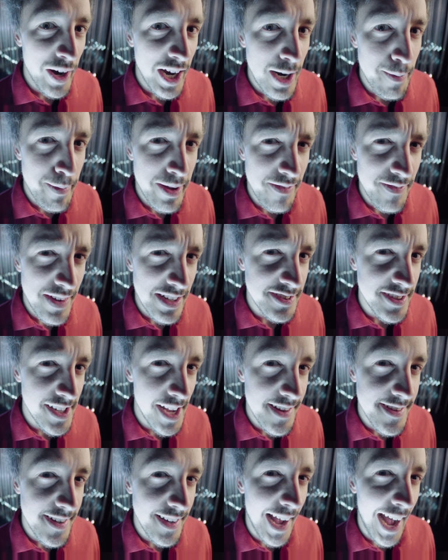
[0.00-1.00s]
we're going to be
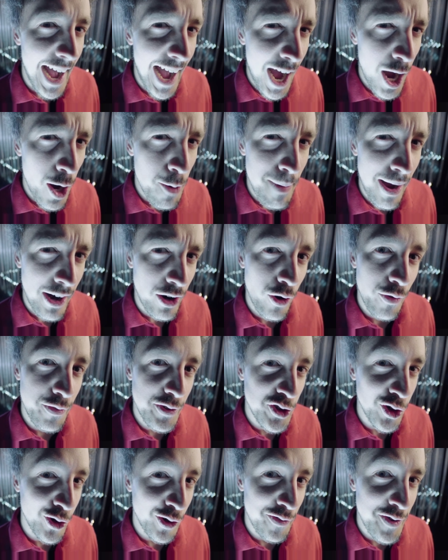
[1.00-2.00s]
investigating how macro
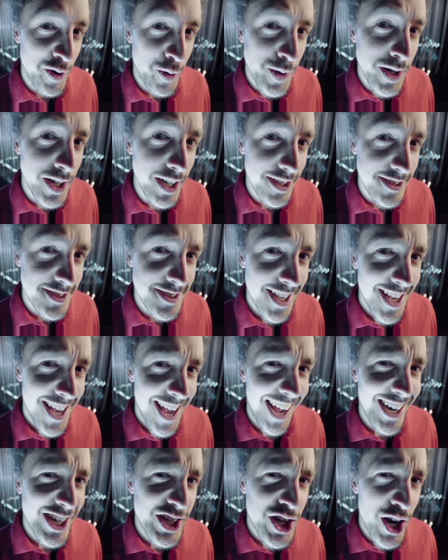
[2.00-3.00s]
photography works
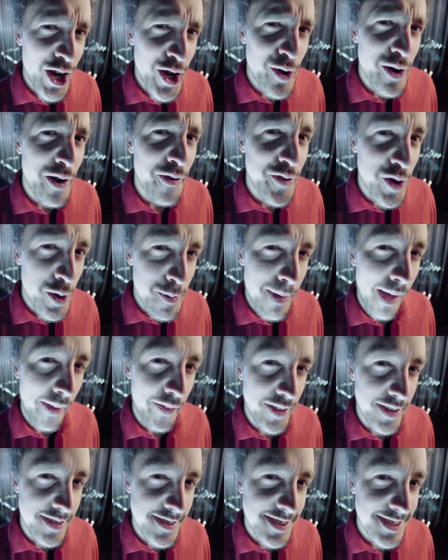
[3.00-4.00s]
and show you a few
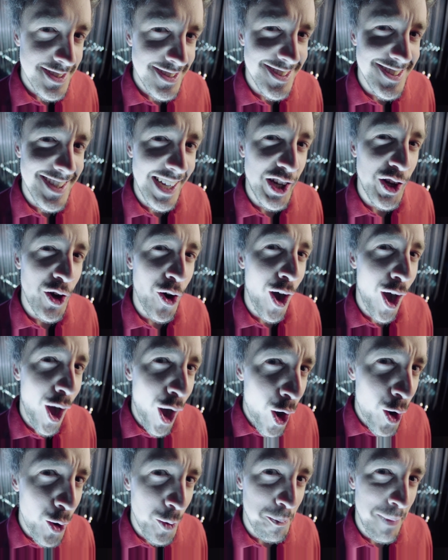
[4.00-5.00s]
methods to take your
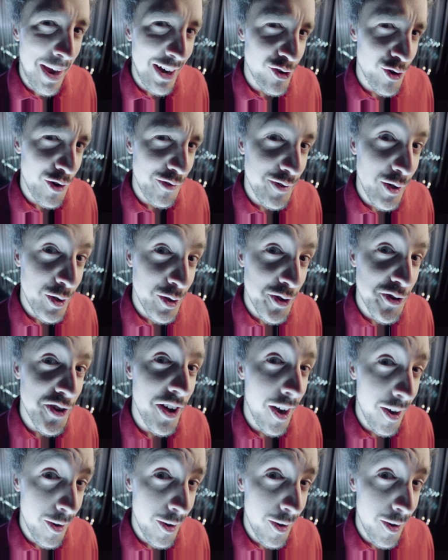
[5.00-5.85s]
own macro photos at